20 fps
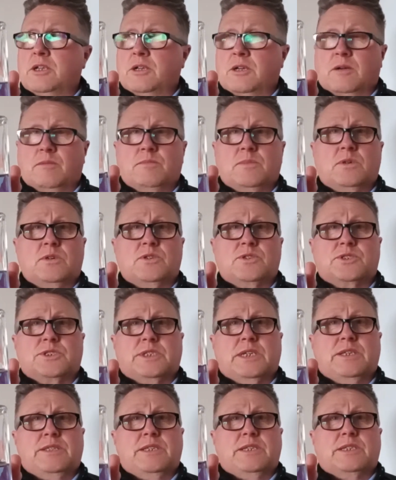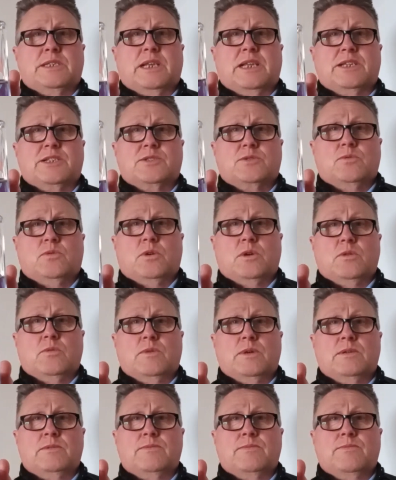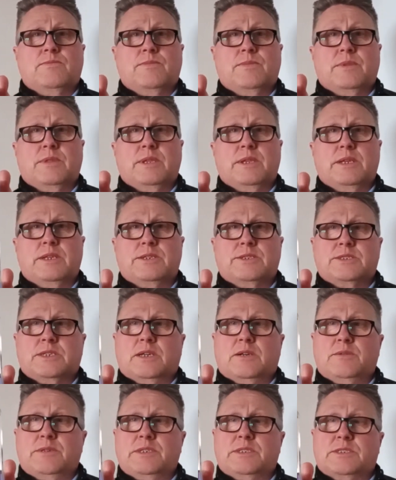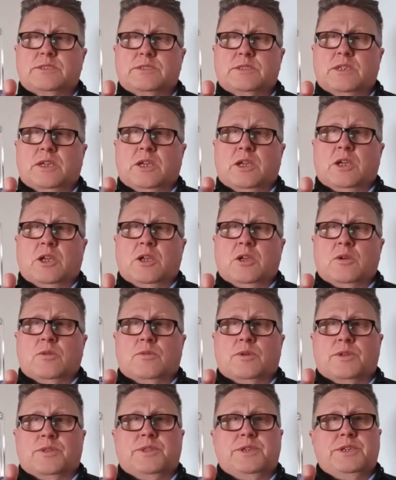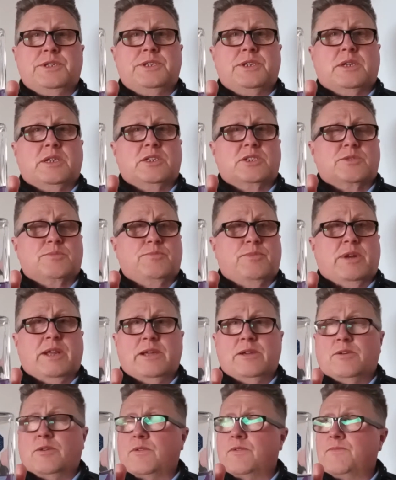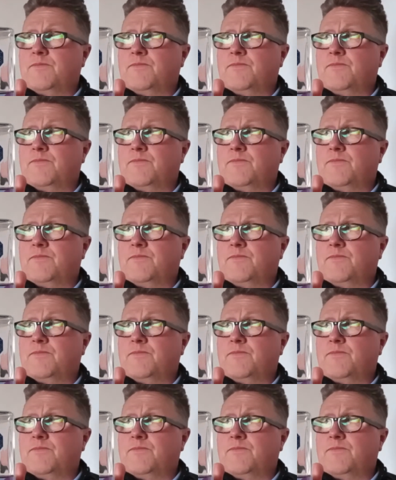On my skin, this lasts quite well, and so it's one of these you can spray on,